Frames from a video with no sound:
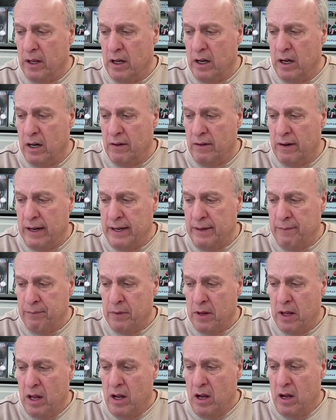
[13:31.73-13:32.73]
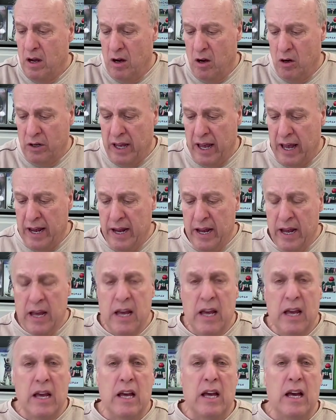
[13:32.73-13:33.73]
All right. Okay.
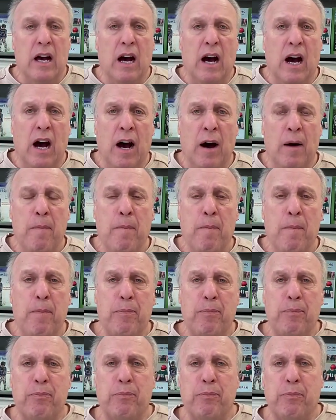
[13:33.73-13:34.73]
Um,